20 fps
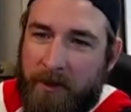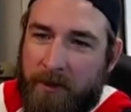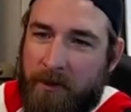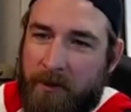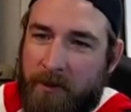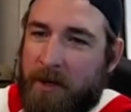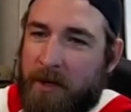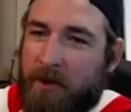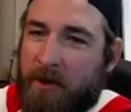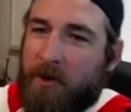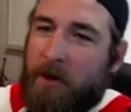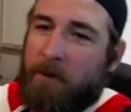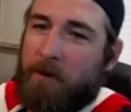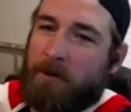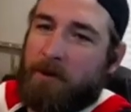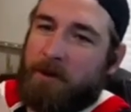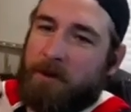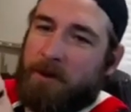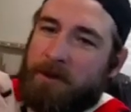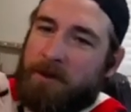So now your
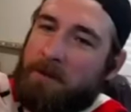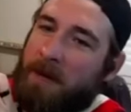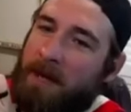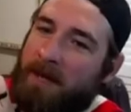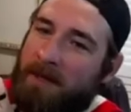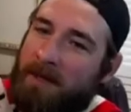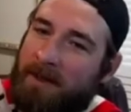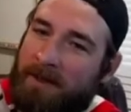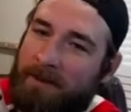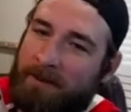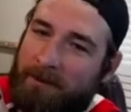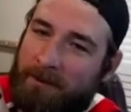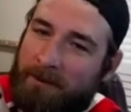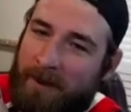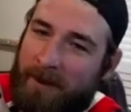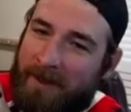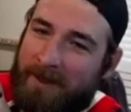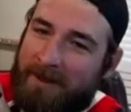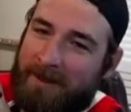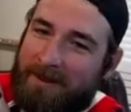numbers are expanding,
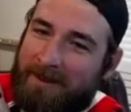right?